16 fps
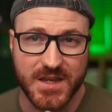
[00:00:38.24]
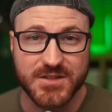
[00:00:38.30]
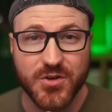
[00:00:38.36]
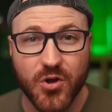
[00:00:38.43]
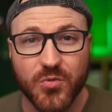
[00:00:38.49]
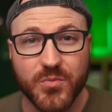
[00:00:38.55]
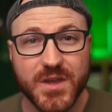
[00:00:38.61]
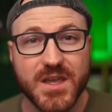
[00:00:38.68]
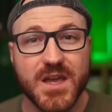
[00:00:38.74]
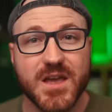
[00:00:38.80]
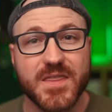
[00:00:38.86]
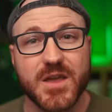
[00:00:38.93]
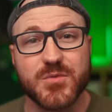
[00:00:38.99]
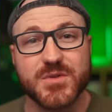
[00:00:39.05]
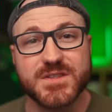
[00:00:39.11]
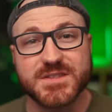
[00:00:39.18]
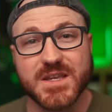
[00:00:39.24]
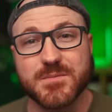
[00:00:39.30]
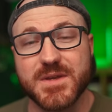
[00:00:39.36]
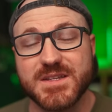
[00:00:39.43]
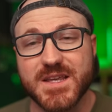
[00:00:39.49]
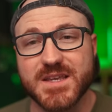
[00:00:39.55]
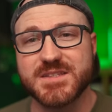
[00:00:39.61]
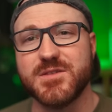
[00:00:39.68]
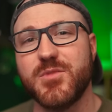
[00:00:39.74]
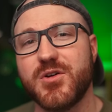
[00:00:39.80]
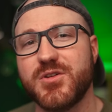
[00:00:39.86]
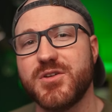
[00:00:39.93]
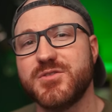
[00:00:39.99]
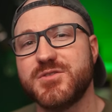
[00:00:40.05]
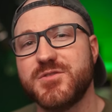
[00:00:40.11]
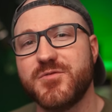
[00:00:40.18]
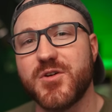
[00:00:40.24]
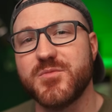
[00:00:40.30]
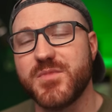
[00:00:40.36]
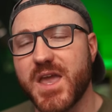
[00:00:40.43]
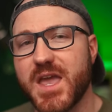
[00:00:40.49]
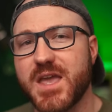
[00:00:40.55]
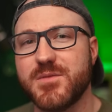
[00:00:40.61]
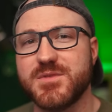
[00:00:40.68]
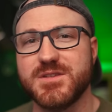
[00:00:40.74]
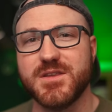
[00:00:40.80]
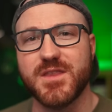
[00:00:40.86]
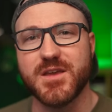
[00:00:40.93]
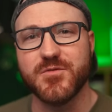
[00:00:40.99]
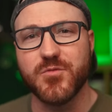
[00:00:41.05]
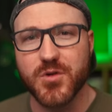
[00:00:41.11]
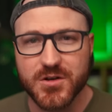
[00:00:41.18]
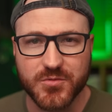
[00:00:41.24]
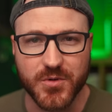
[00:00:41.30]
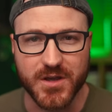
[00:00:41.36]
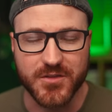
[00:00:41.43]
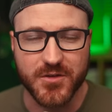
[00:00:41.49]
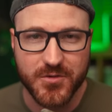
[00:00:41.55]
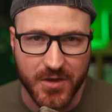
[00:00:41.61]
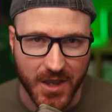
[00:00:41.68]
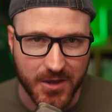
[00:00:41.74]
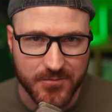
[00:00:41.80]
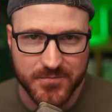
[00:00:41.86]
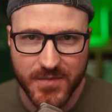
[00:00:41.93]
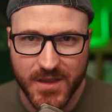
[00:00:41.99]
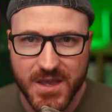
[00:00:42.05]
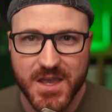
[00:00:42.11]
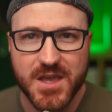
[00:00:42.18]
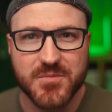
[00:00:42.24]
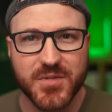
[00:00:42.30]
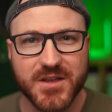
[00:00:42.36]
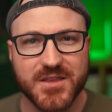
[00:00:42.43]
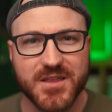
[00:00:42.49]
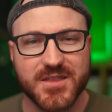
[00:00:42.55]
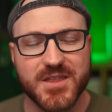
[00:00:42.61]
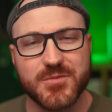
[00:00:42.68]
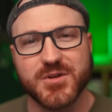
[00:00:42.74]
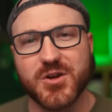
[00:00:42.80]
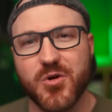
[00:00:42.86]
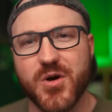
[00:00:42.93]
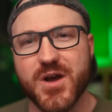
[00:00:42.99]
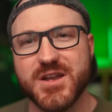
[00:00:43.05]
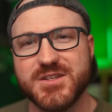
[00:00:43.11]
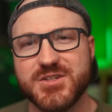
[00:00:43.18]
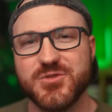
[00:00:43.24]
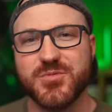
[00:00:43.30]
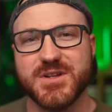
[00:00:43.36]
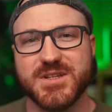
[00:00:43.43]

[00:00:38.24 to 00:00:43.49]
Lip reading: They told me they would send me testimonials from games they've worked with, okay. But they were going to